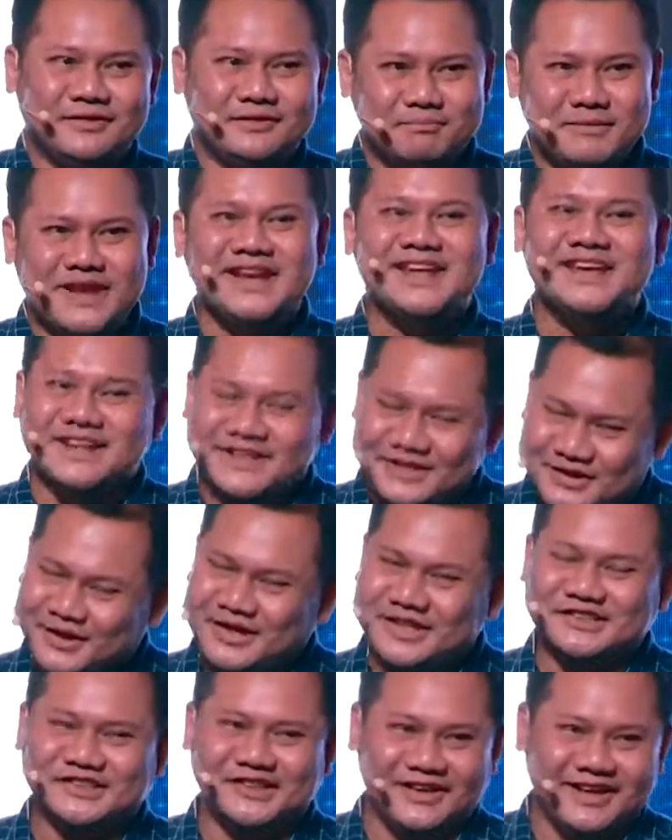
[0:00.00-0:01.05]
million.
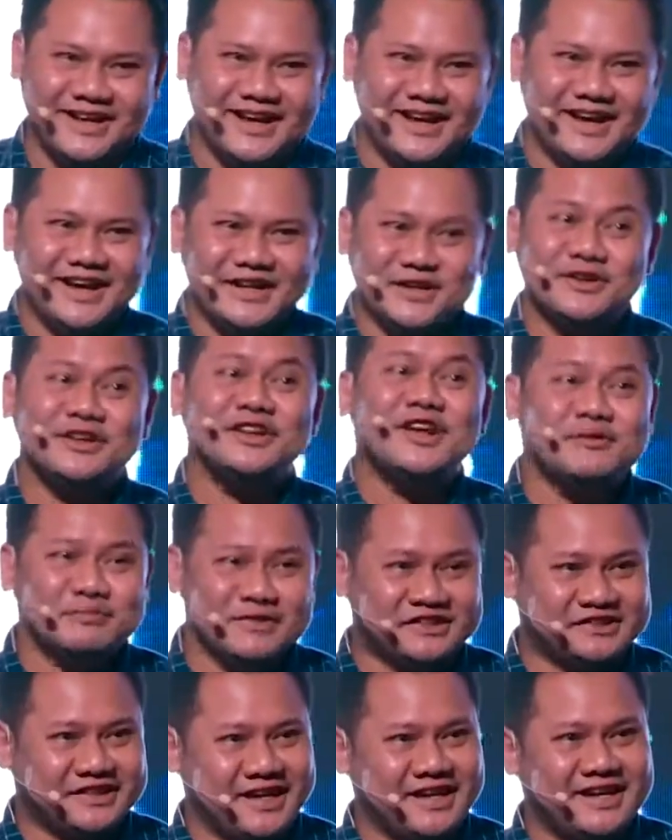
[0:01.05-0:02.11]
You're not
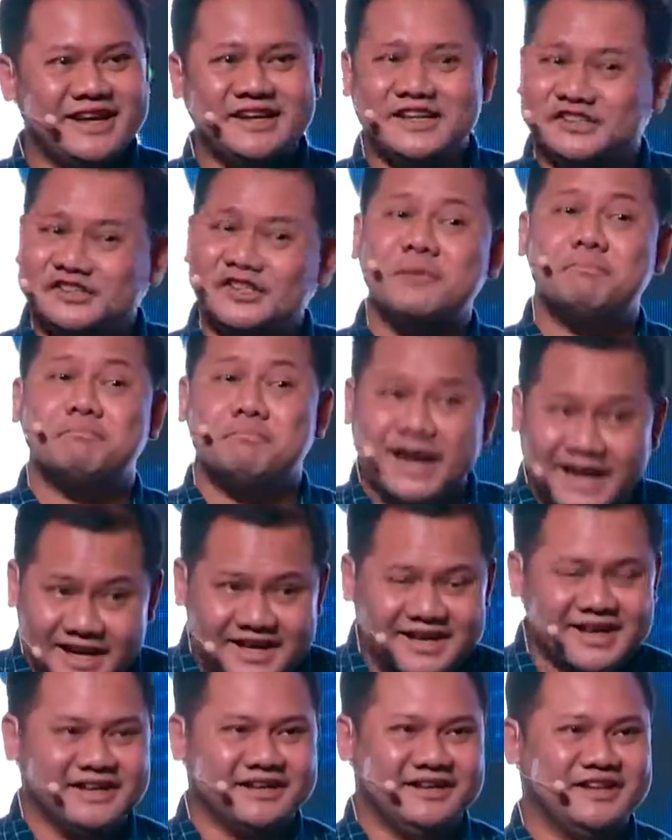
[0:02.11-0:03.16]
mistaken. It's not
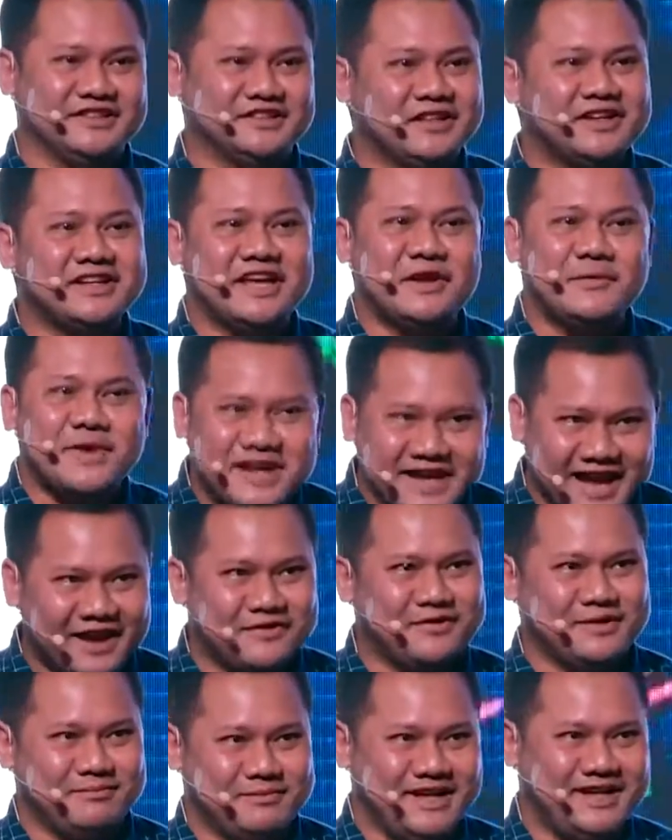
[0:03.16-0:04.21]
billion. It's not even
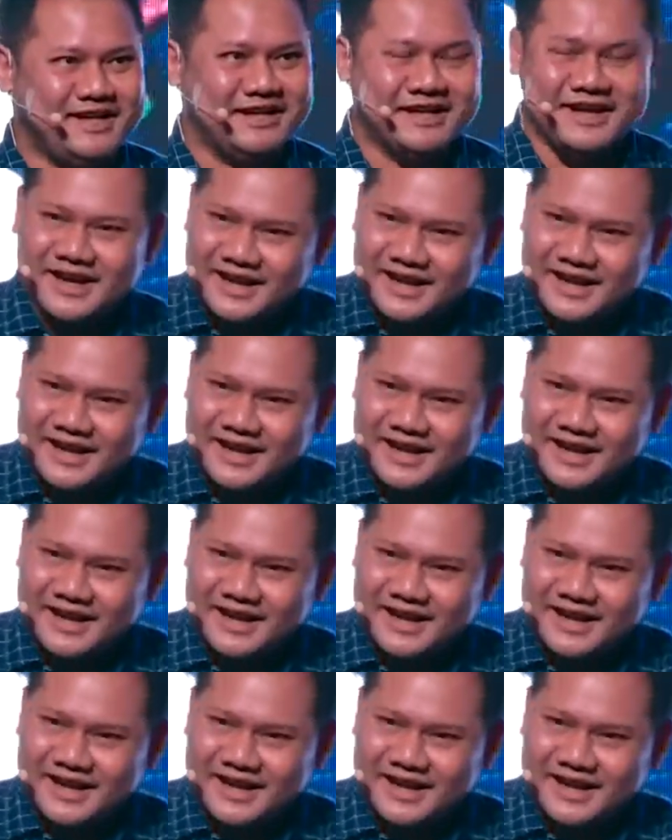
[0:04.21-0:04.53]
100 million.